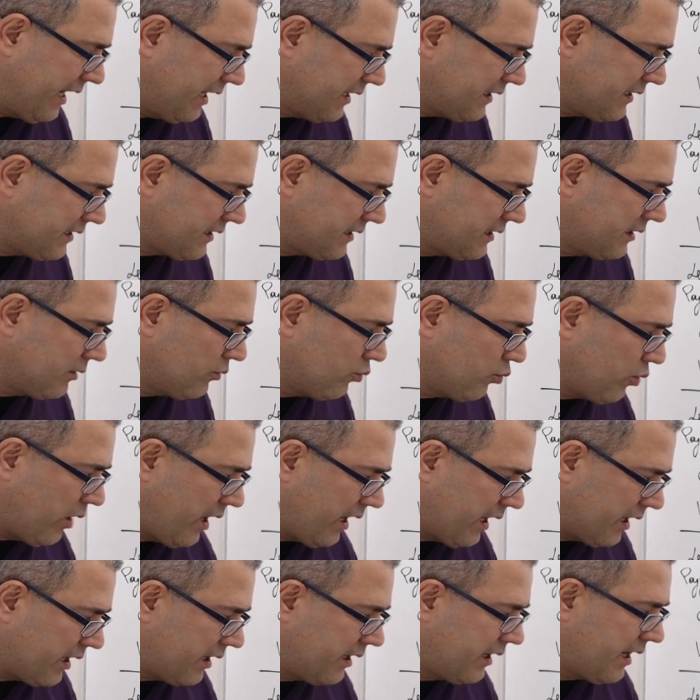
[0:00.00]
X,
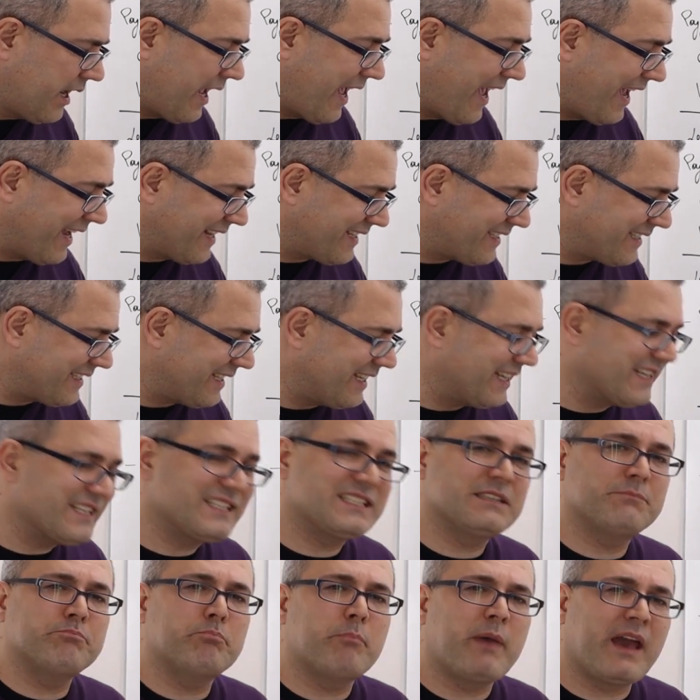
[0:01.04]
where X
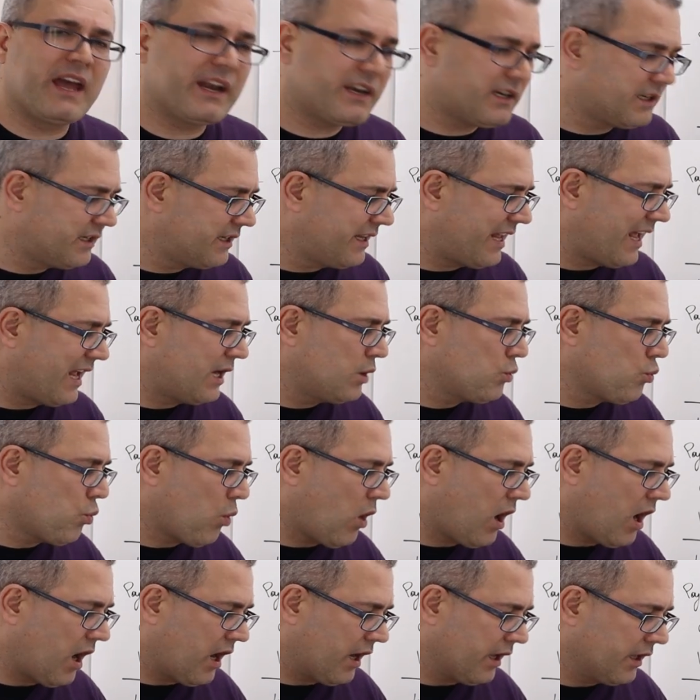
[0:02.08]
is better than
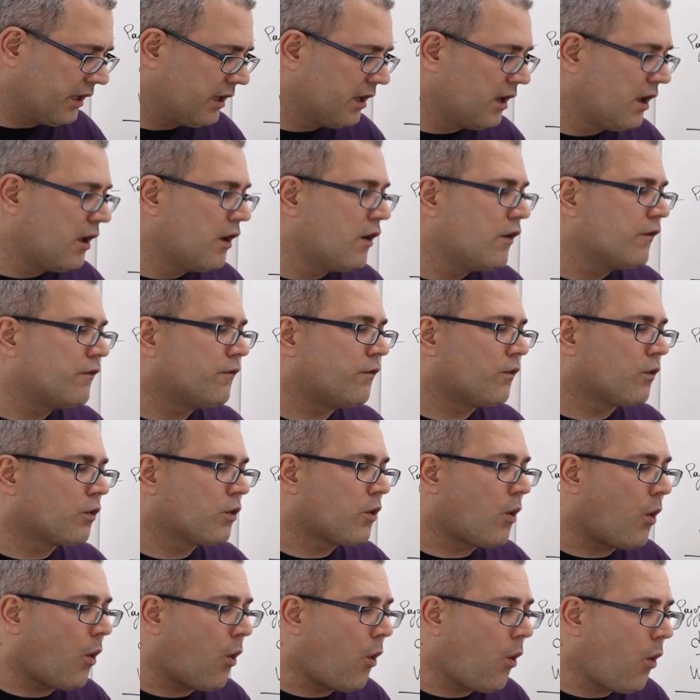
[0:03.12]
Y
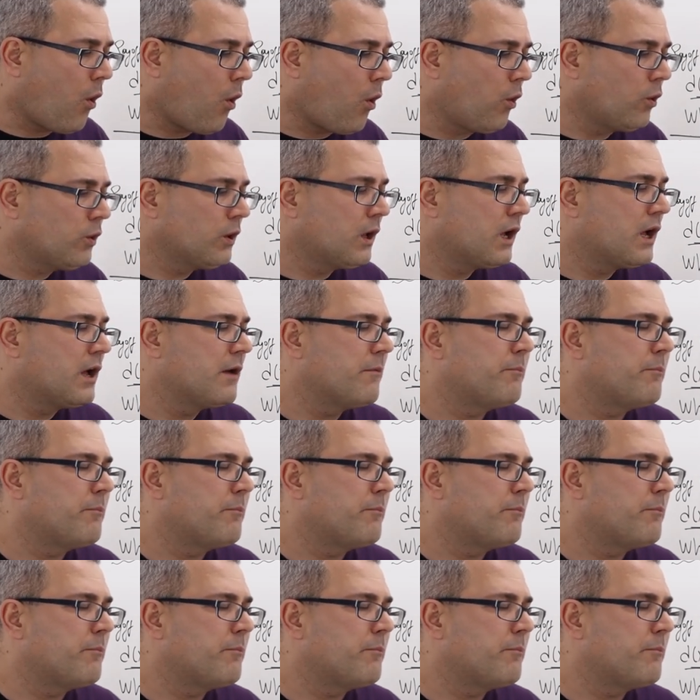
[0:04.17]
for all